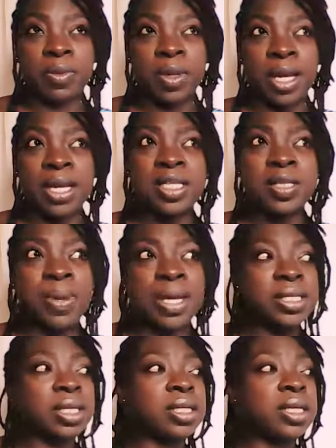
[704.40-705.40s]
it has
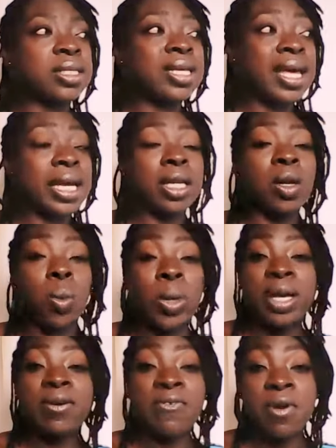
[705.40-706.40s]
basically taken a
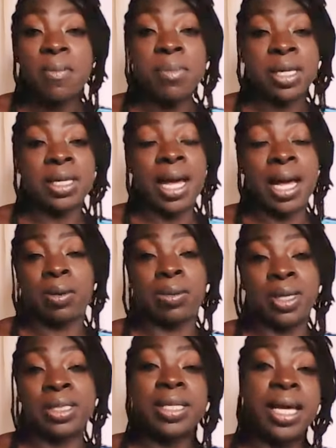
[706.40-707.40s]
week from me now.
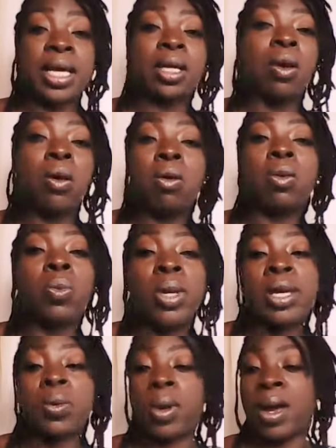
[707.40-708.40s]
It's taken a whole
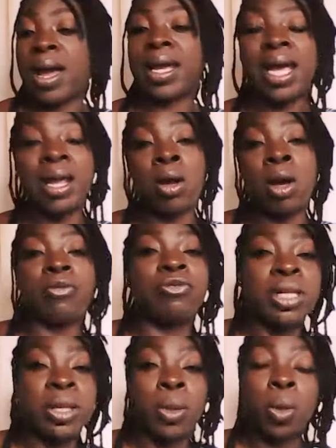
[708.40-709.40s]
week where I cannot
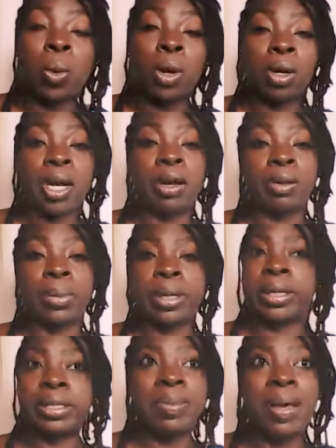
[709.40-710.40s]
really go work out
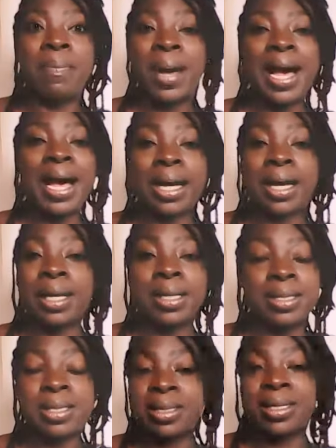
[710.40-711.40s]
because my back
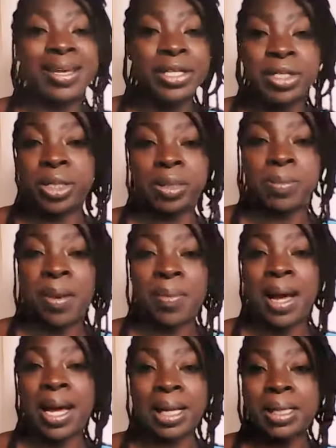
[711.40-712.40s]
is injured. My
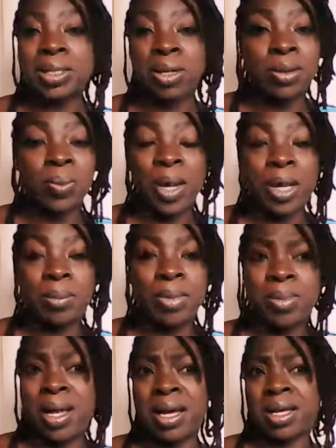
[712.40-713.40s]
back is not well. My
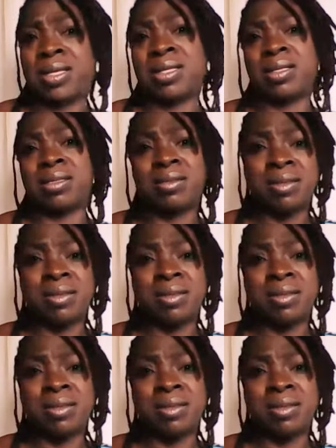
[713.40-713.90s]
back is